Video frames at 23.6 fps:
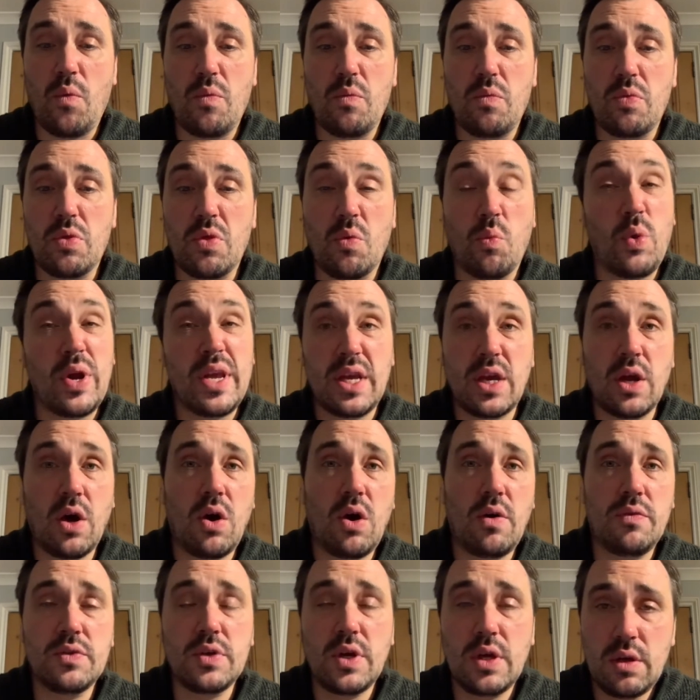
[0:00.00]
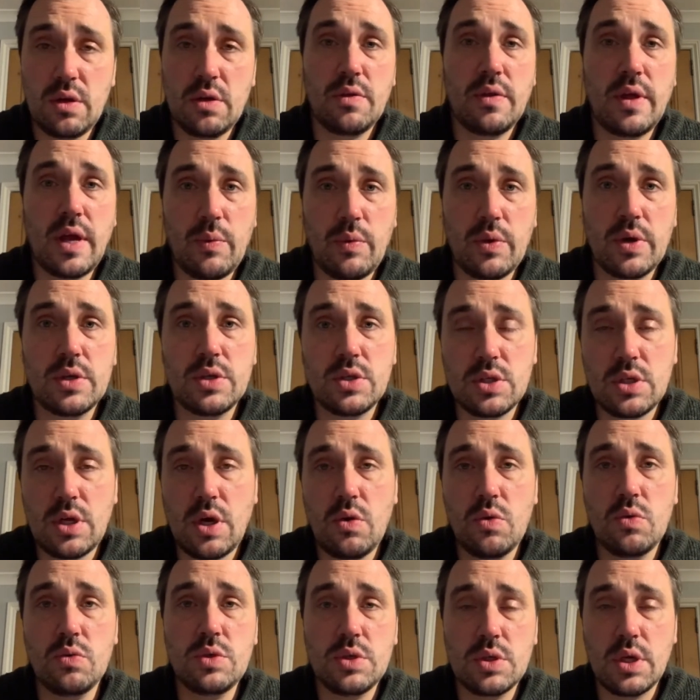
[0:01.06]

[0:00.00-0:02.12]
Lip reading: The week after that one had sold,